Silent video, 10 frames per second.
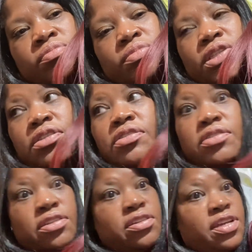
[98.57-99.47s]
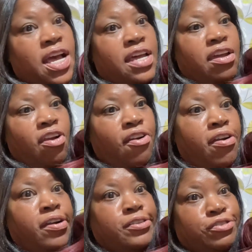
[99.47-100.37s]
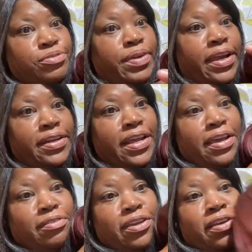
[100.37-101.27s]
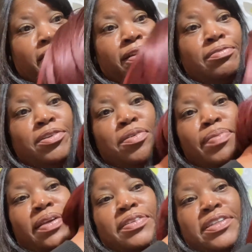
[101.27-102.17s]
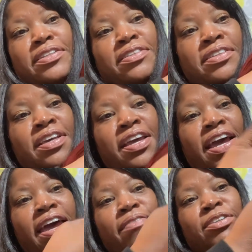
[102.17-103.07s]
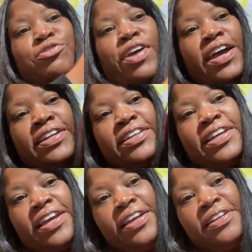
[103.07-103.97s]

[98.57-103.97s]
And it's looking kind of orangey right now, y'all. I don't know about this. I haven't tried it yet.